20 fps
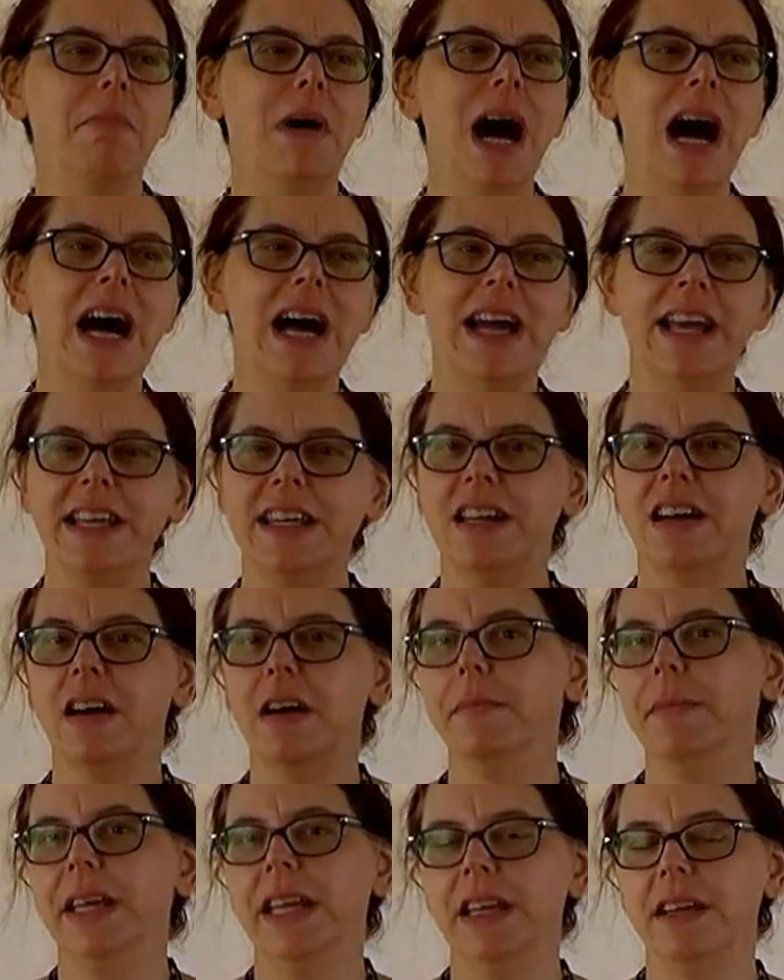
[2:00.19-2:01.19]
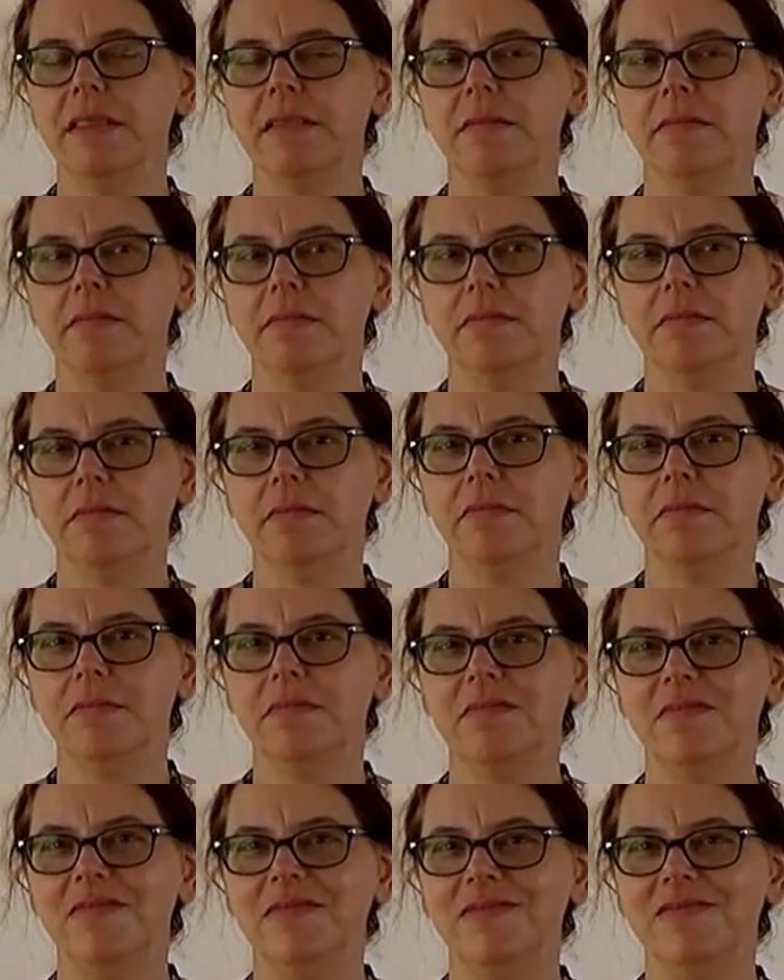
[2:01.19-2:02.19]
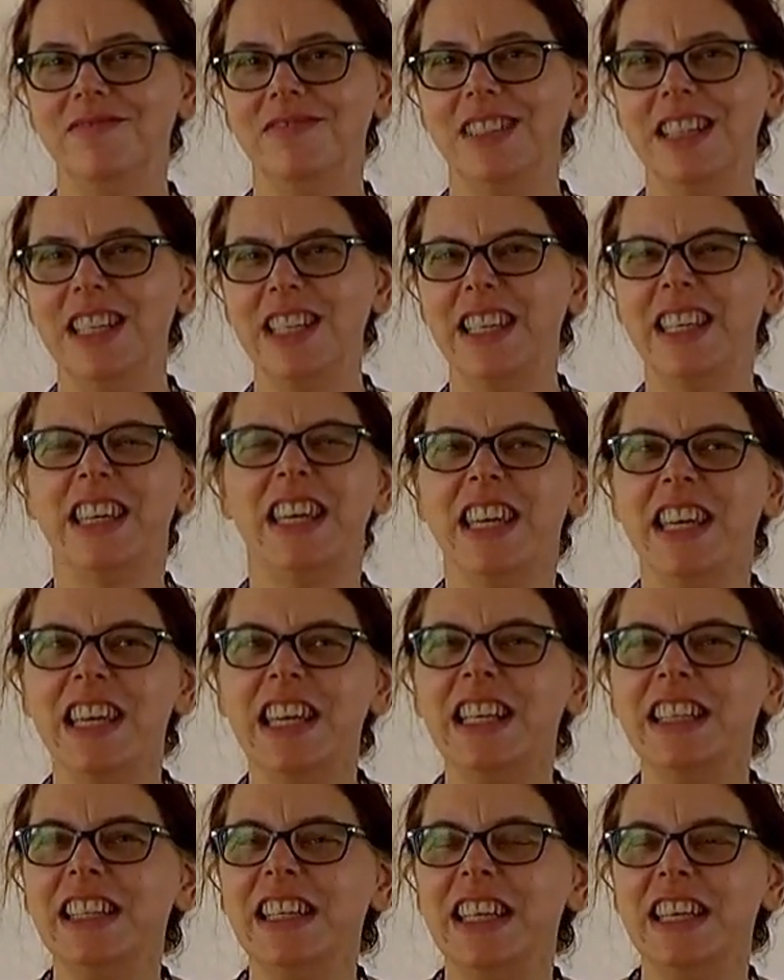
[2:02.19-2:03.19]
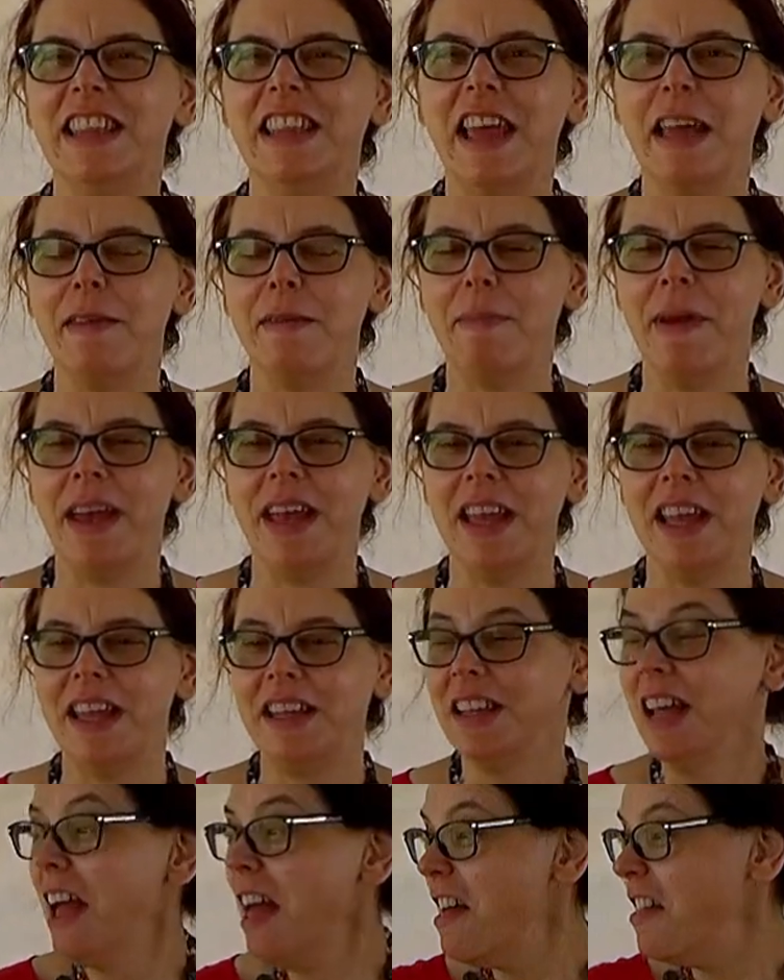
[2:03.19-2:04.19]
my coming. Keenly they paid,